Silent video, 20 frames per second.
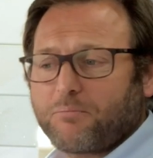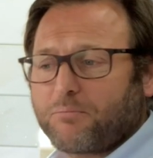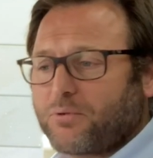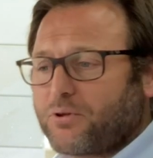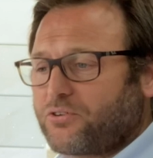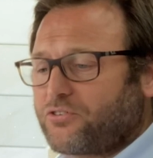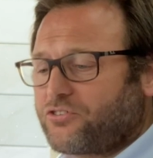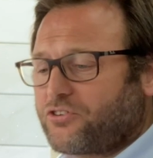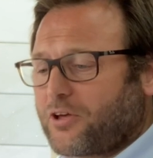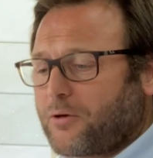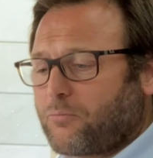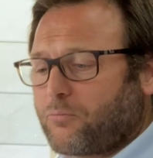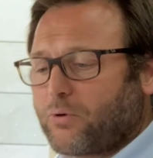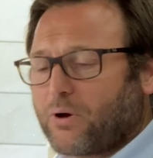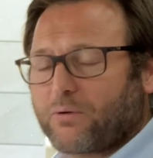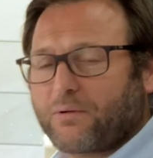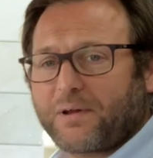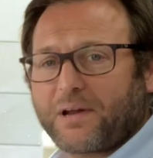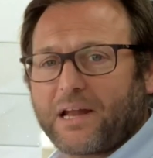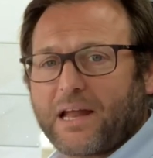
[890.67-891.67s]
But
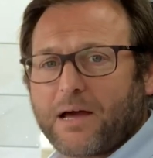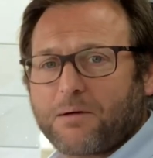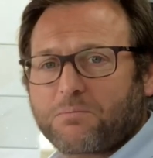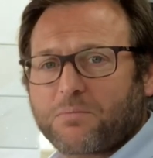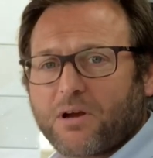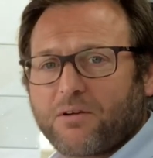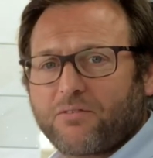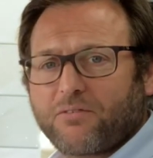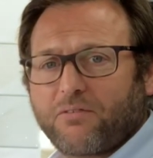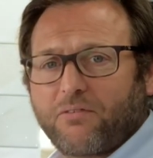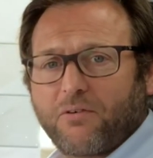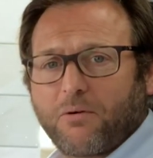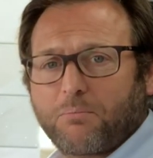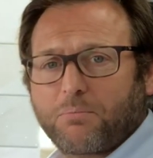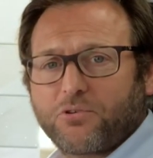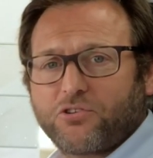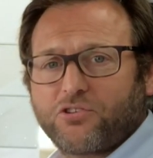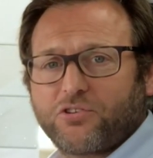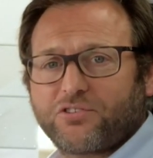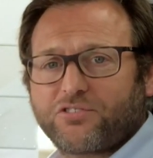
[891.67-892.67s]
well done Land Rover for
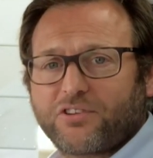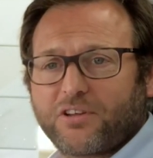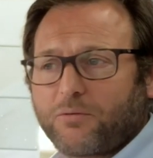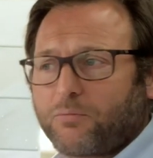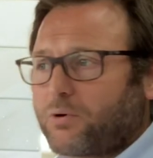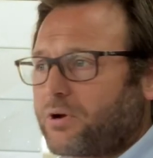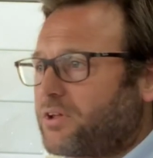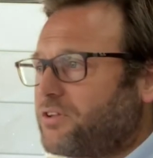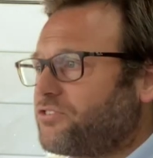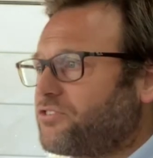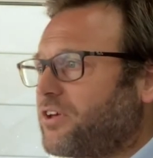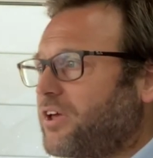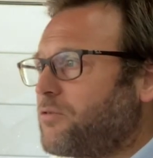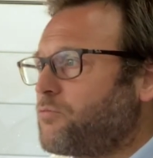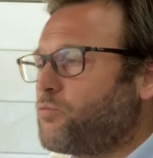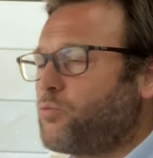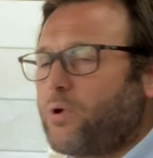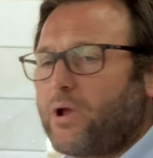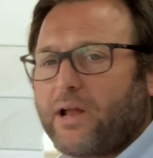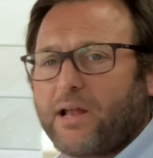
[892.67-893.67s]
producing what is a
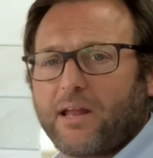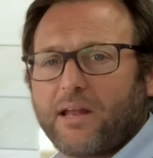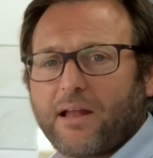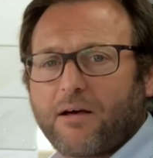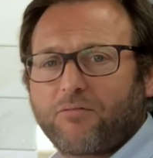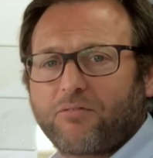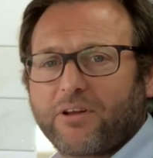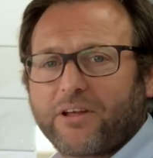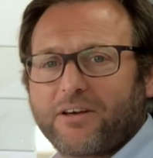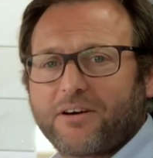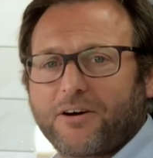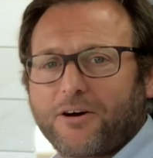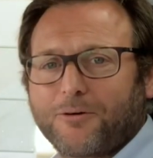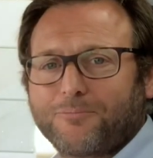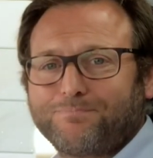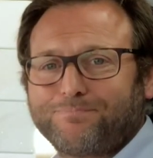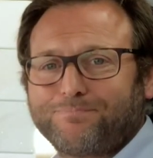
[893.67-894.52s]
really lovely car.